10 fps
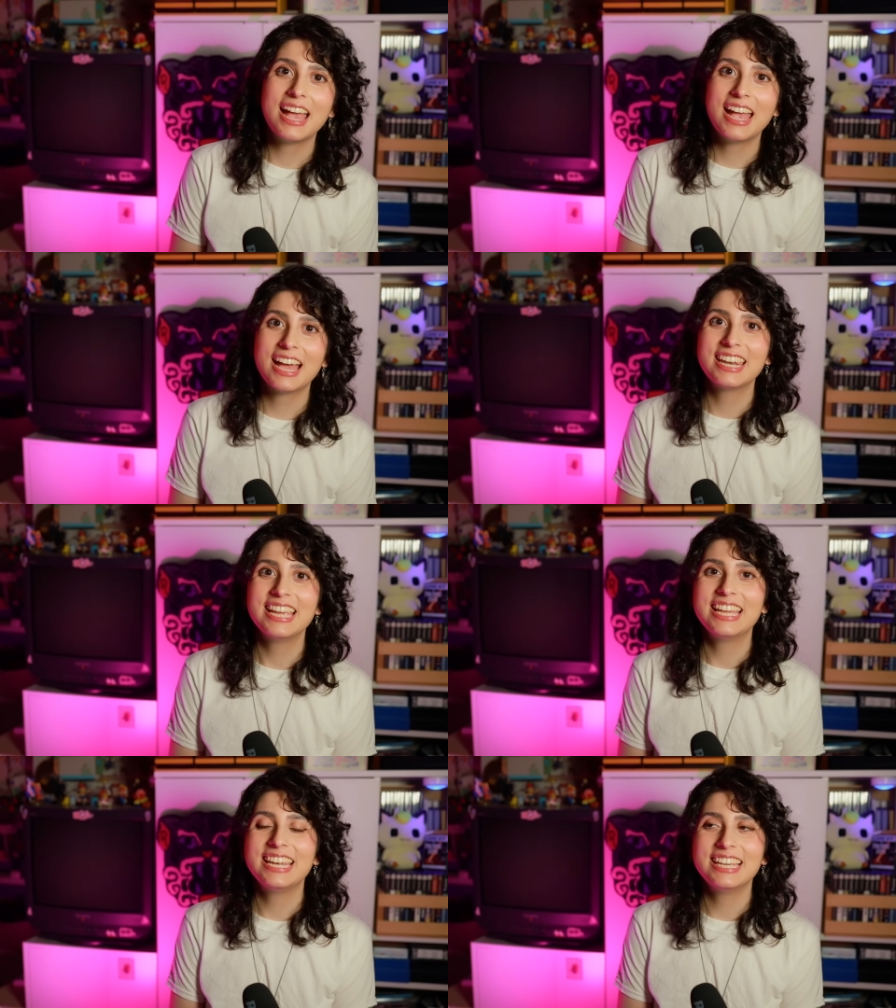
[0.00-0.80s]
and
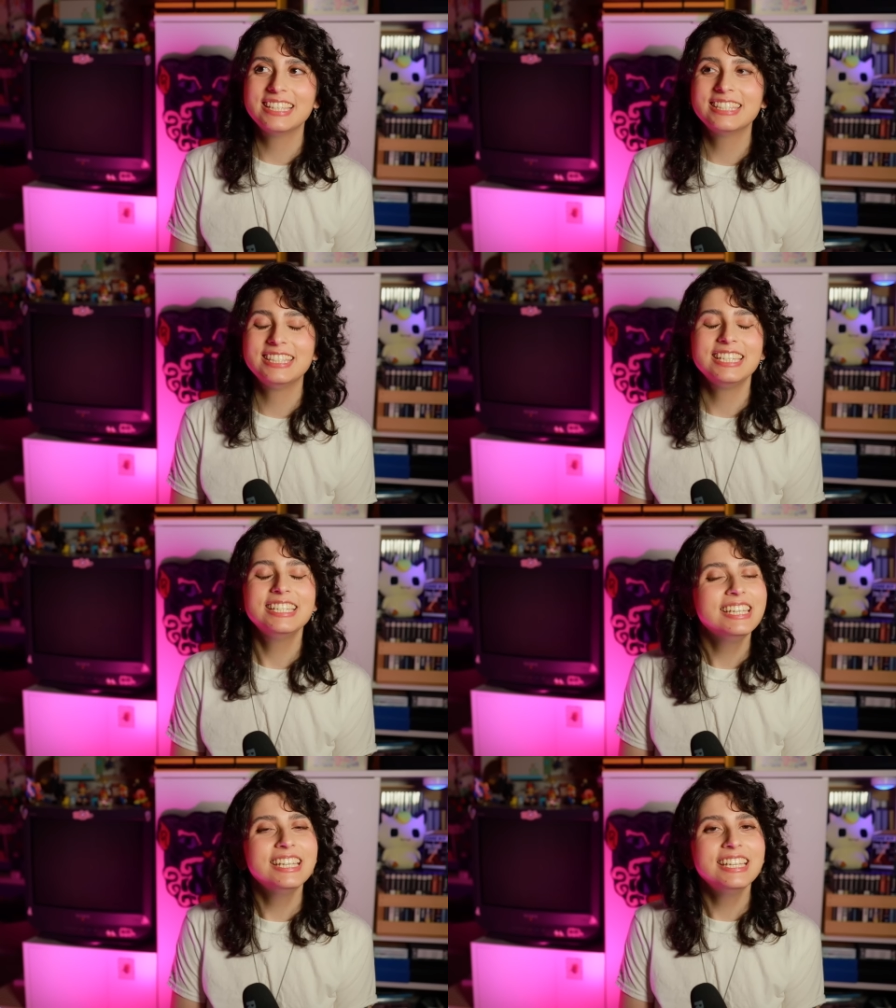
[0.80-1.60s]
it is the
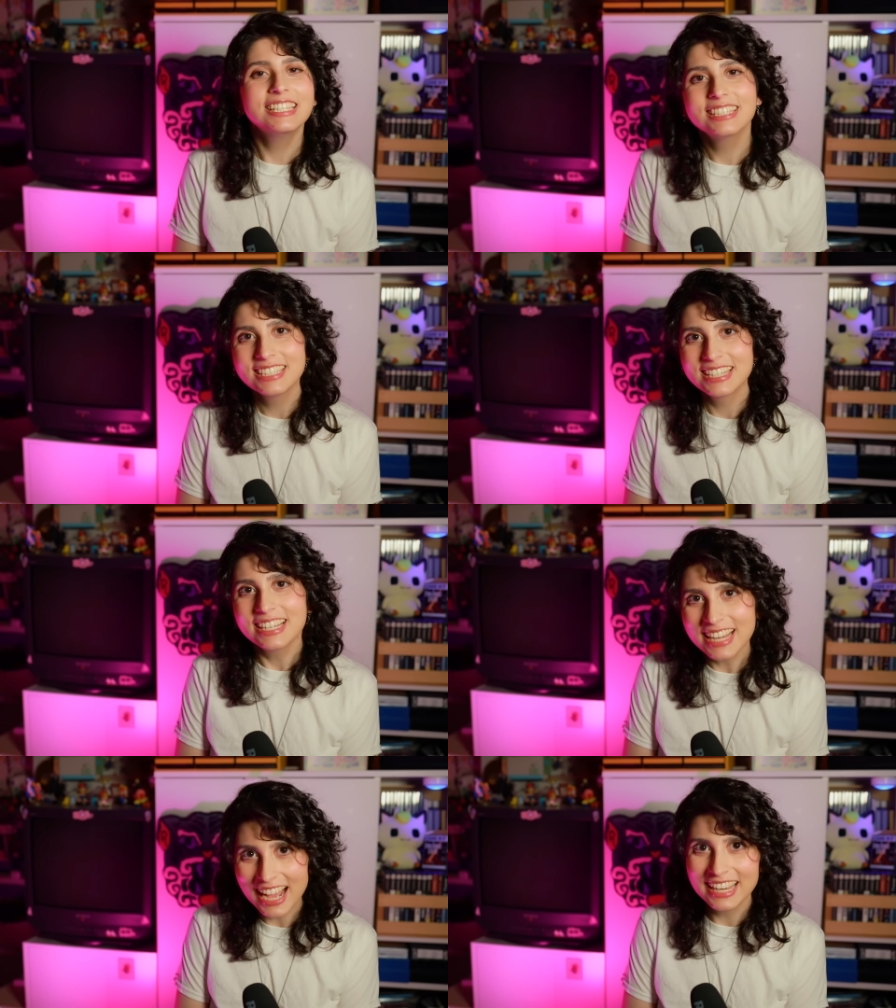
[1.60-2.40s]
teeniest,
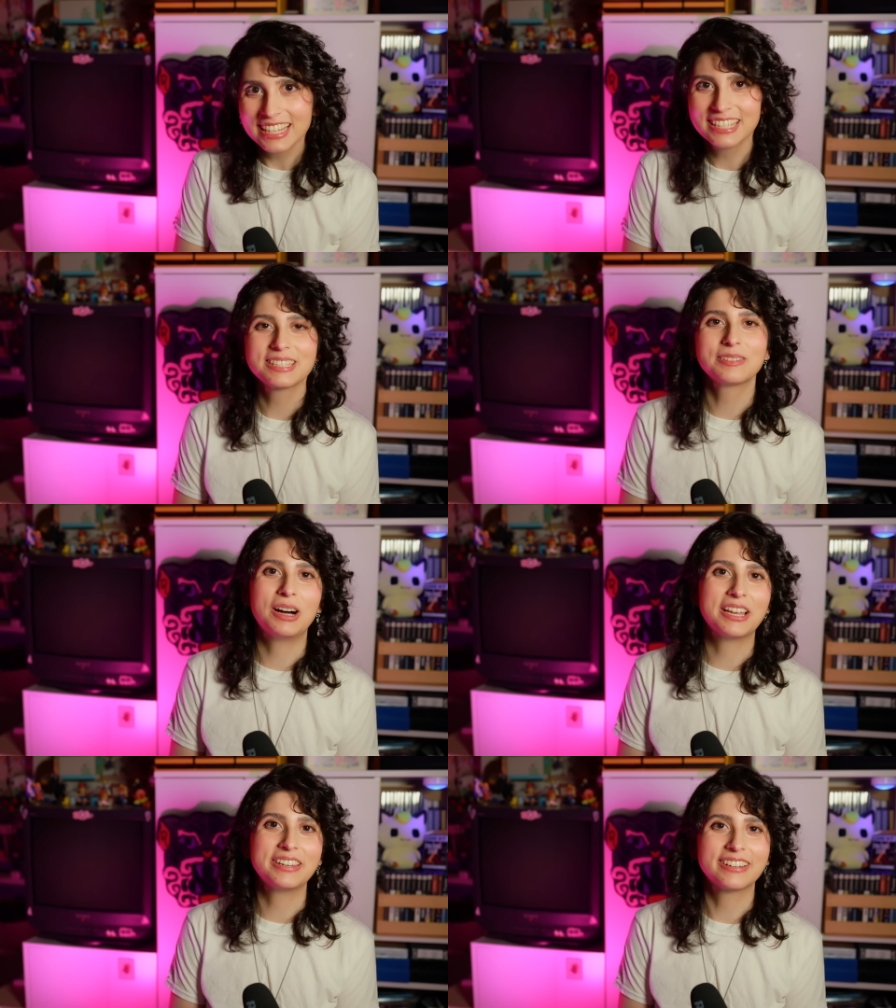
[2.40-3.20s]
tiniest
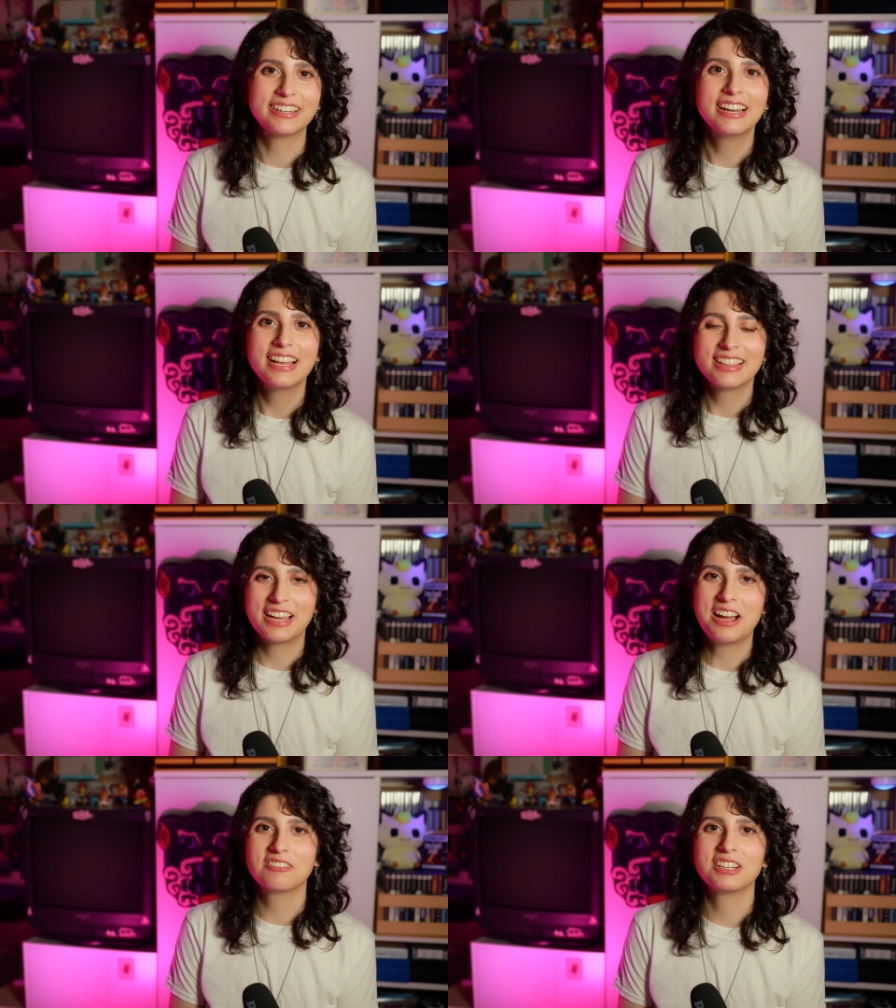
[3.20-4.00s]
monitor
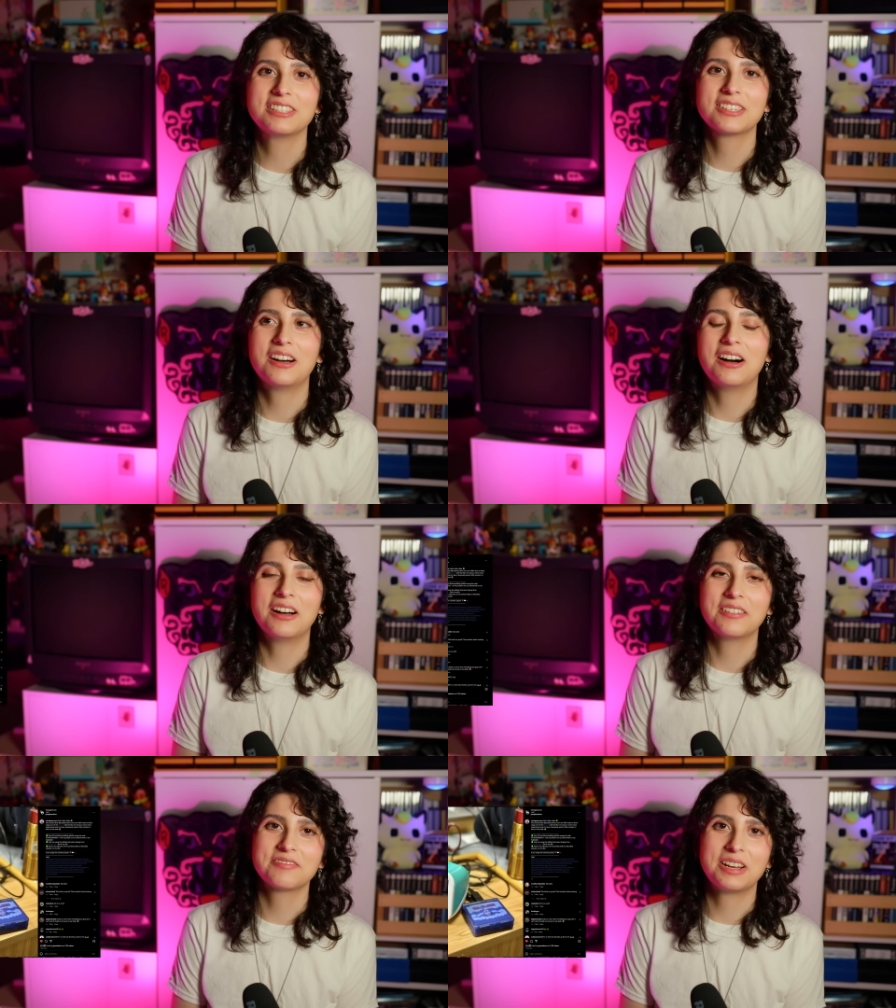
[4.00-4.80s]
that runs
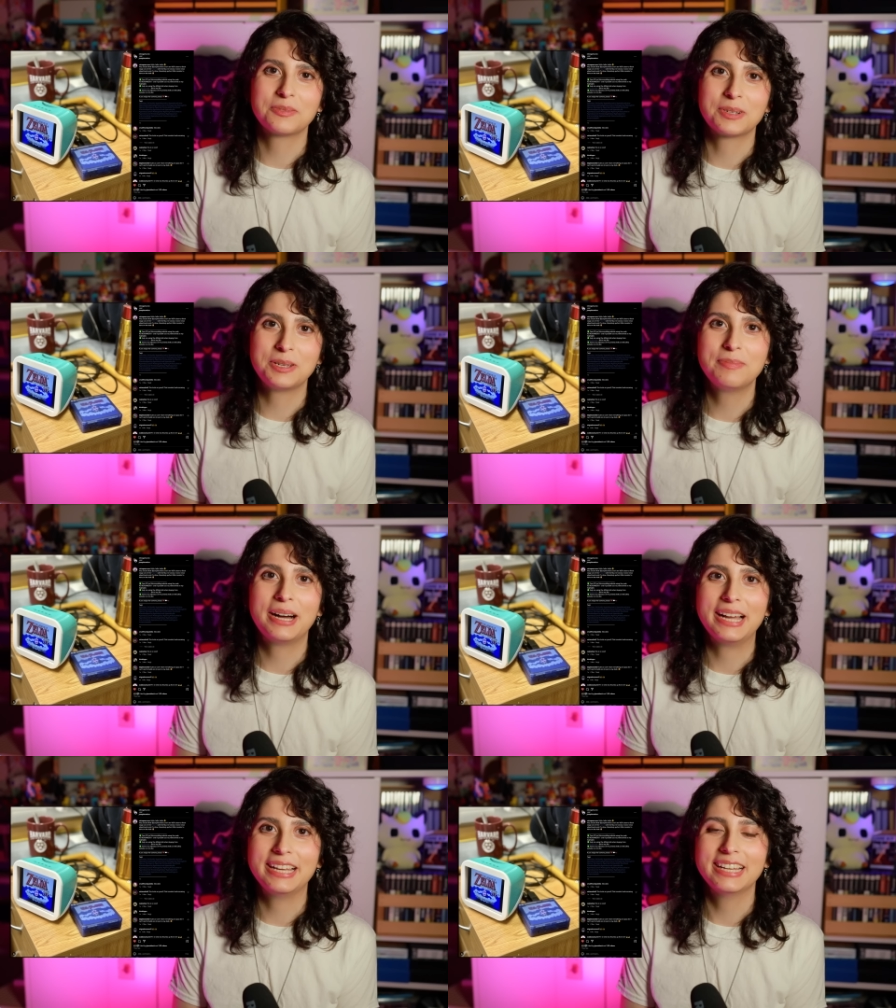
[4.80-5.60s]
on Raspberry
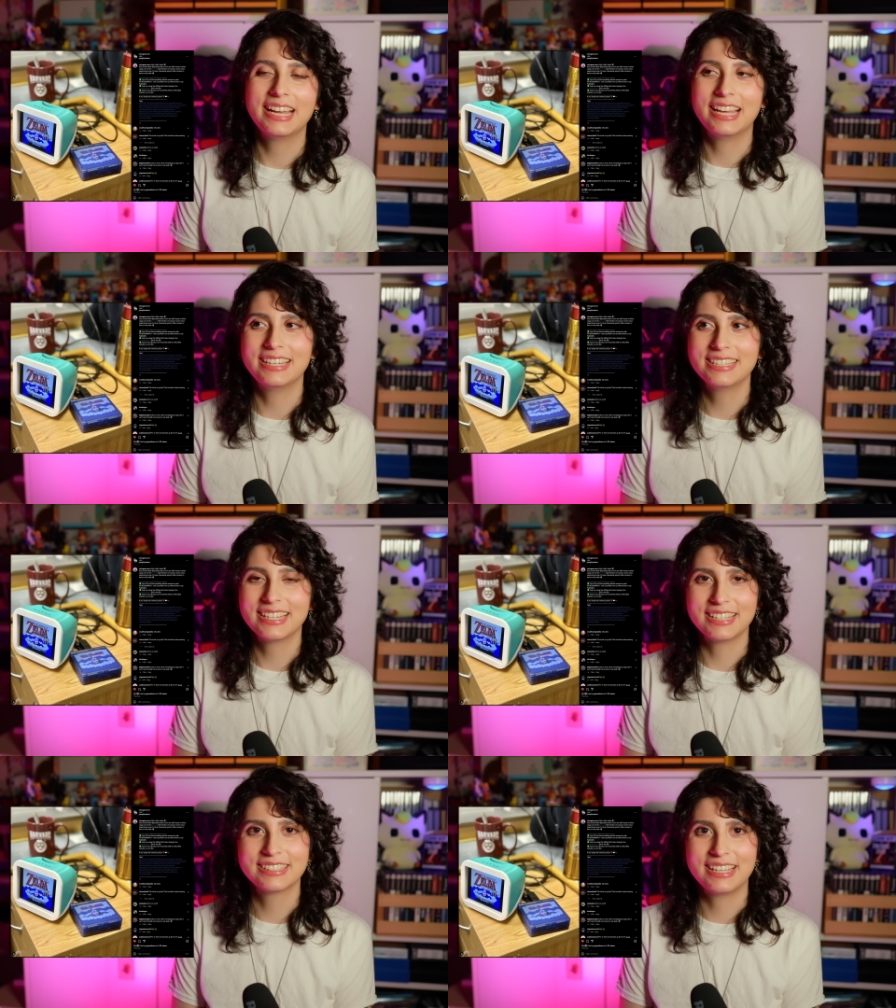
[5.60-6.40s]
Pi and
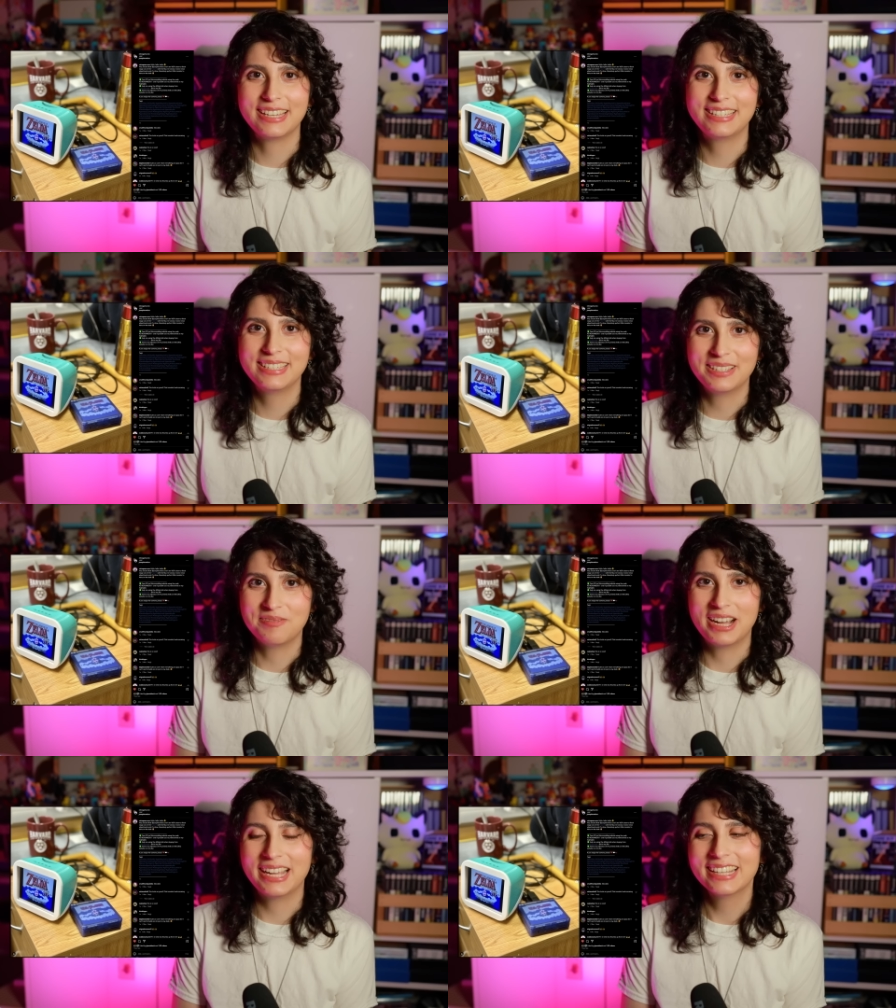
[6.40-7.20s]
takes
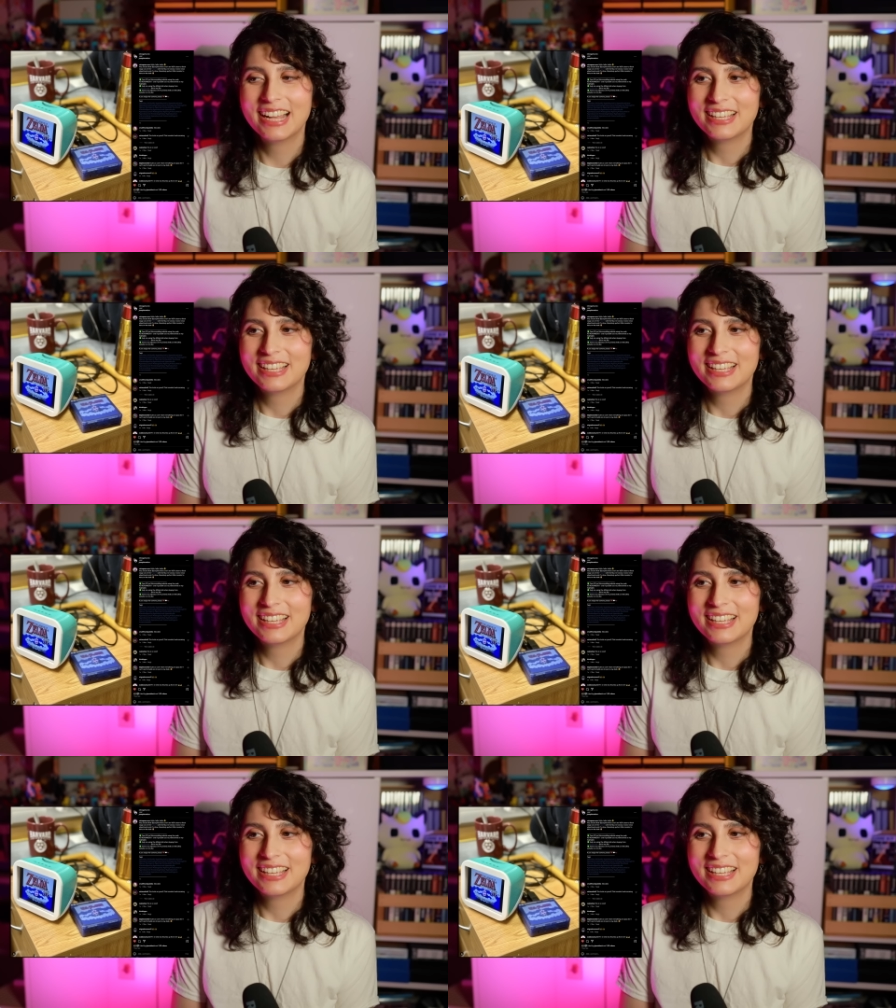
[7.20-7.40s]
HDMI.